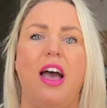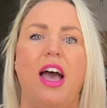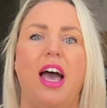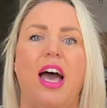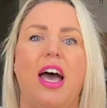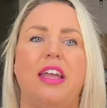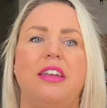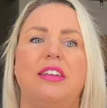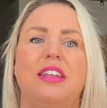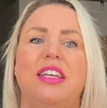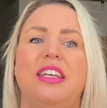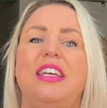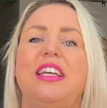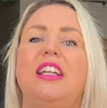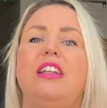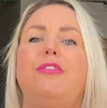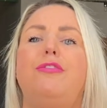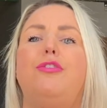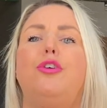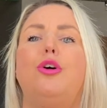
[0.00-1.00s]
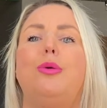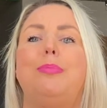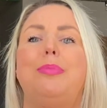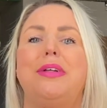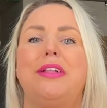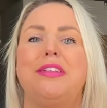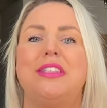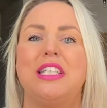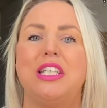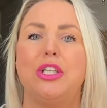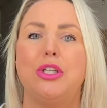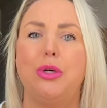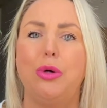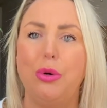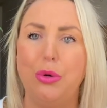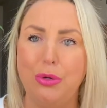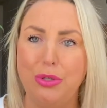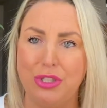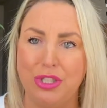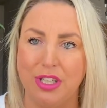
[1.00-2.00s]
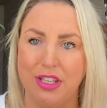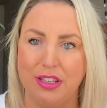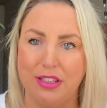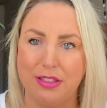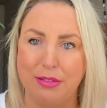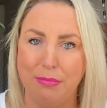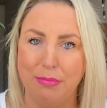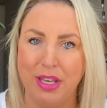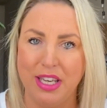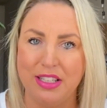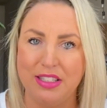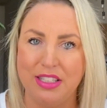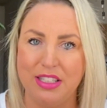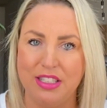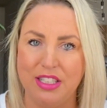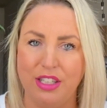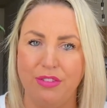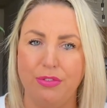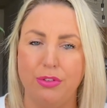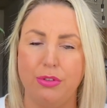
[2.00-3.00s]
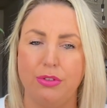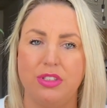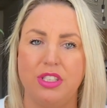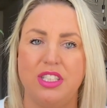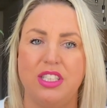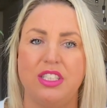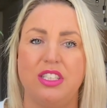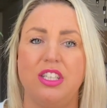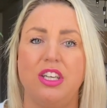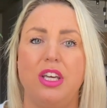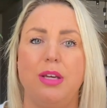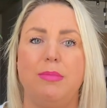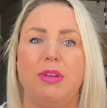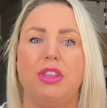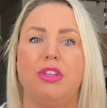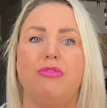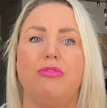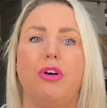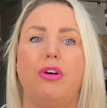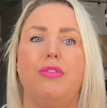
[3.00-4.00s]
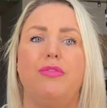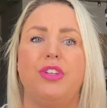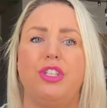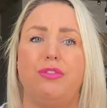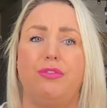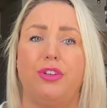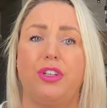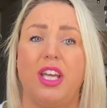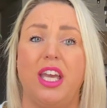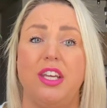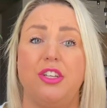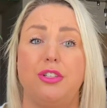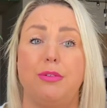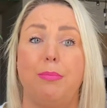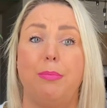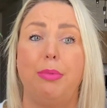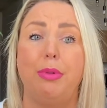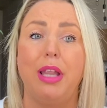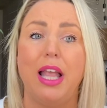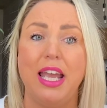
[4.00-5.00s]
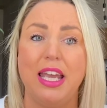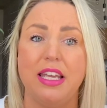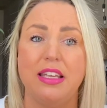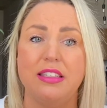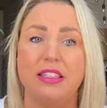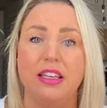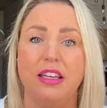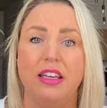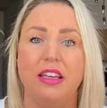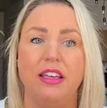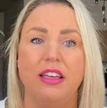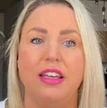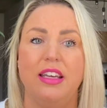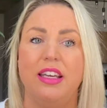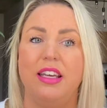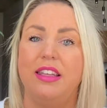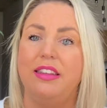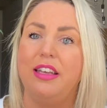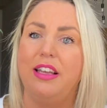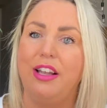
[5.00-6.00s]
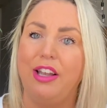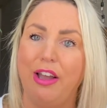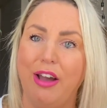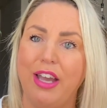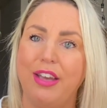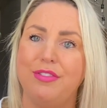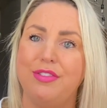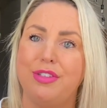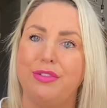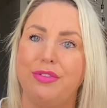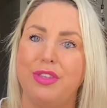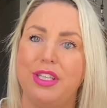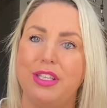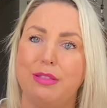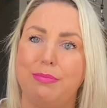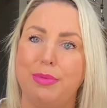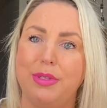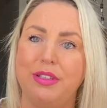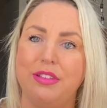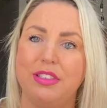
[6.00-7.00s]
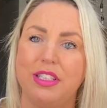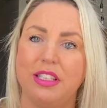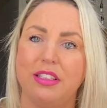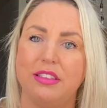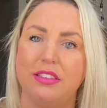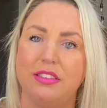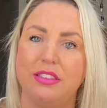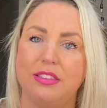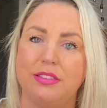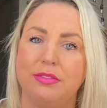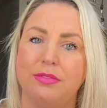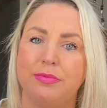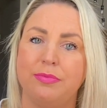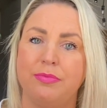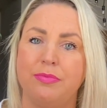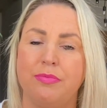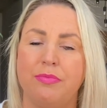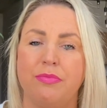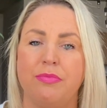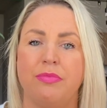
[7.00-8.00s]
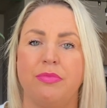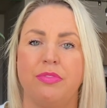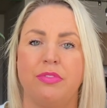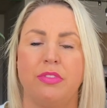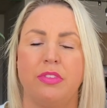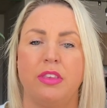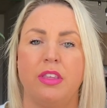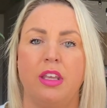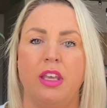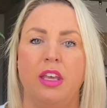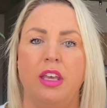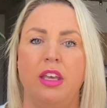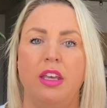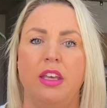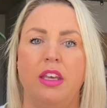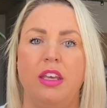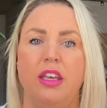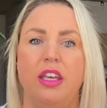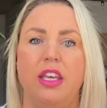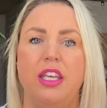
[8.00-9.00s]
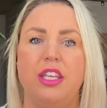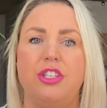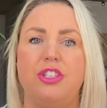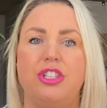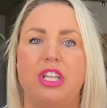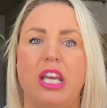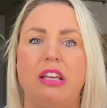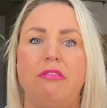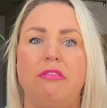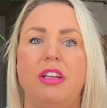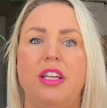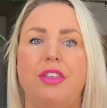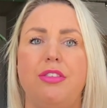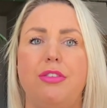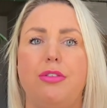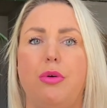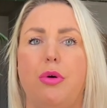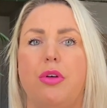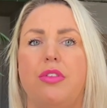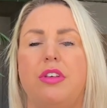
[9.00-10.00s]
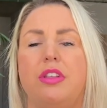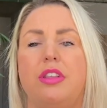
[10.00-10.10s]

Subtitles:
and hill fort building cultures makes it difficult to determine the role vitrification played in the lives of these buildings. It's generally thought